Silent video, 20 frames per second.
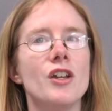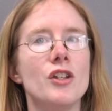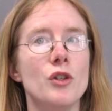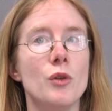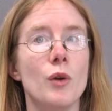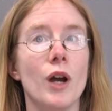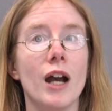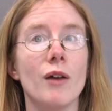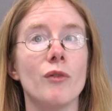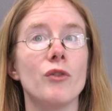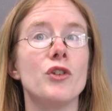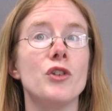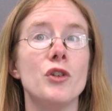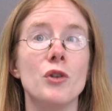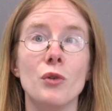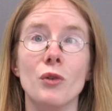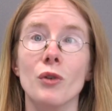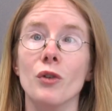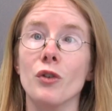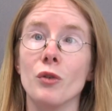you have
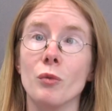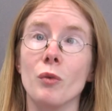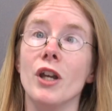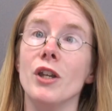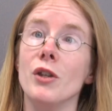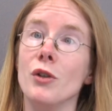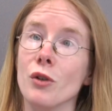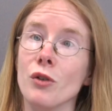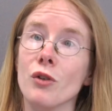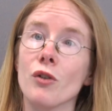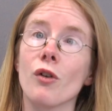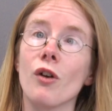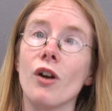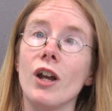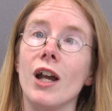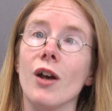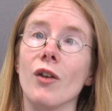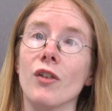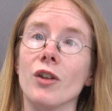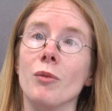students where you can try
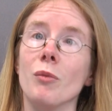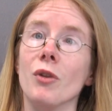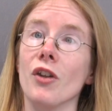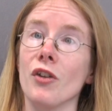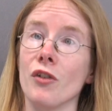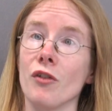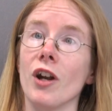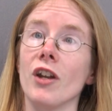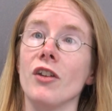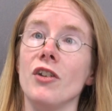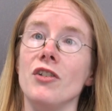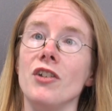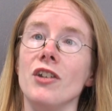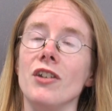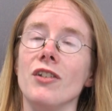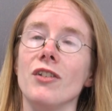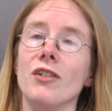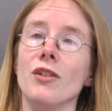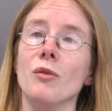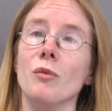out some of the
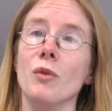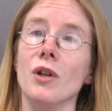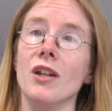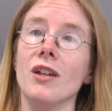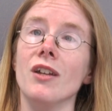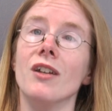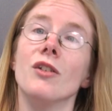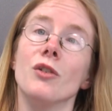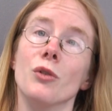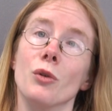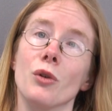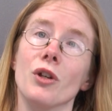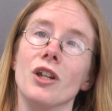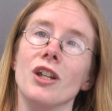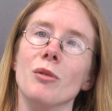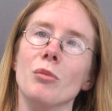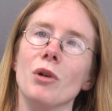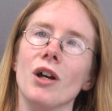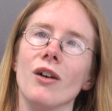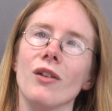strategies that we're talking
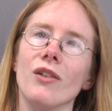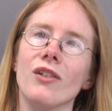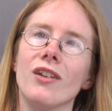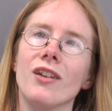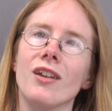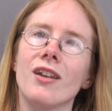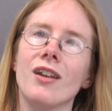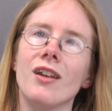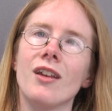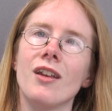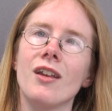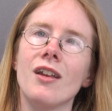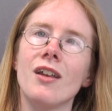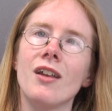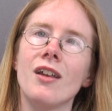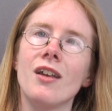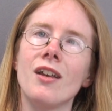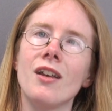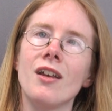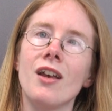about.
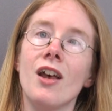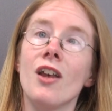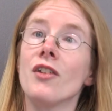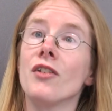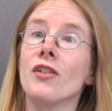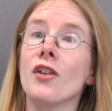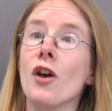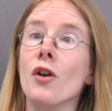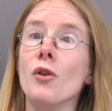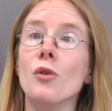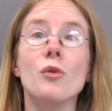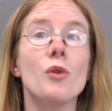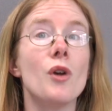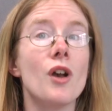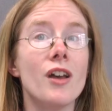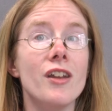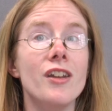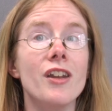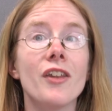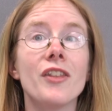So
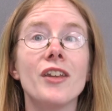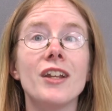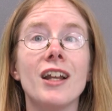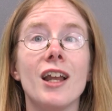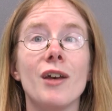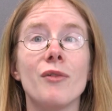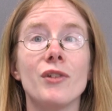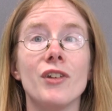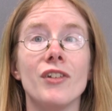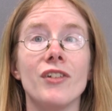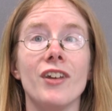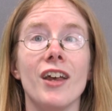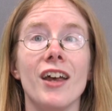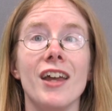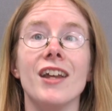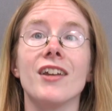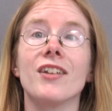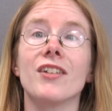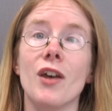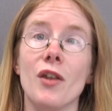nothing left to say
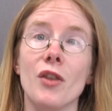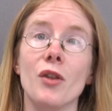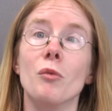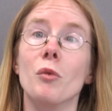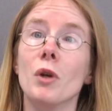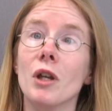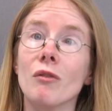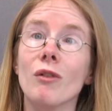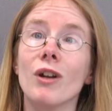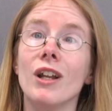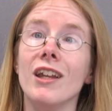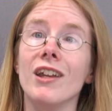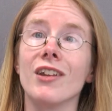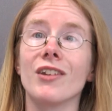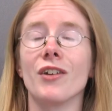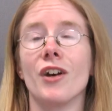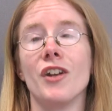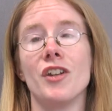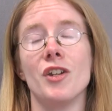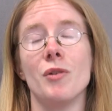except that we're really
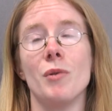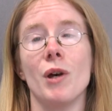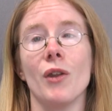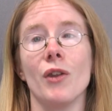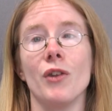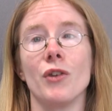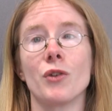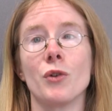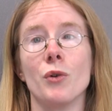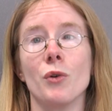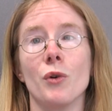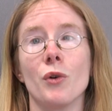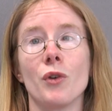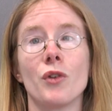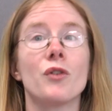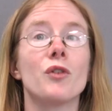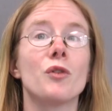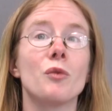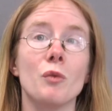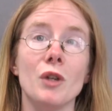excited about this
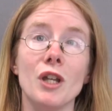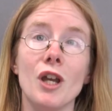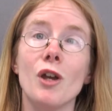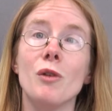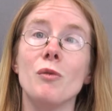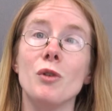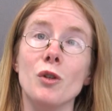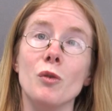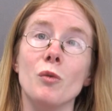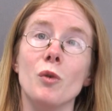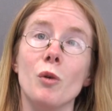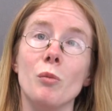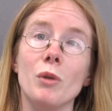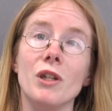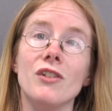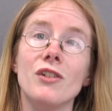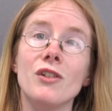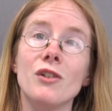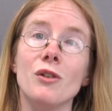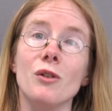course. We hope you will be
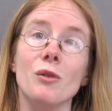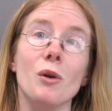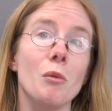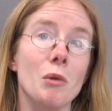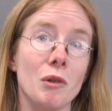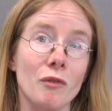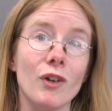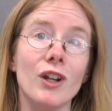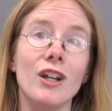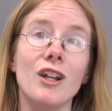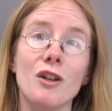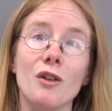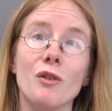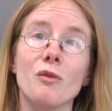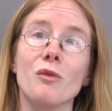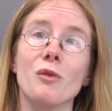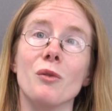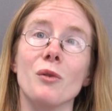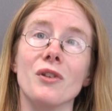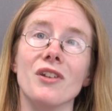too, and we really look
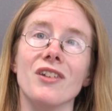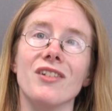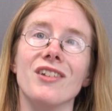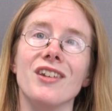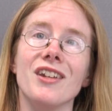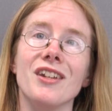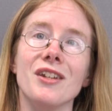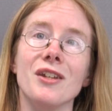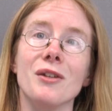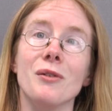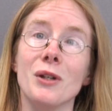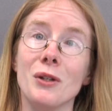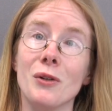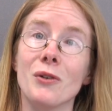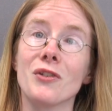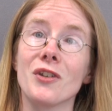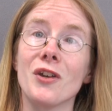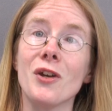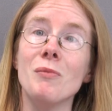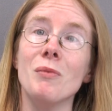forward to seeing you in
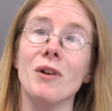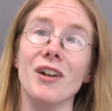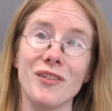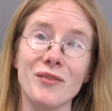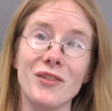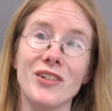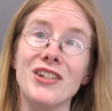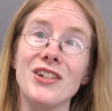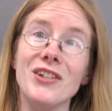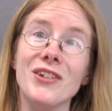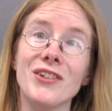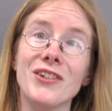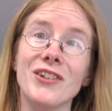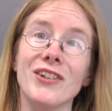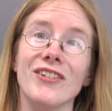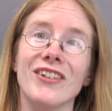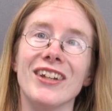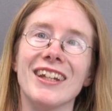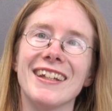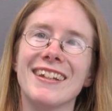October. See you
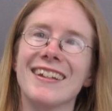soon.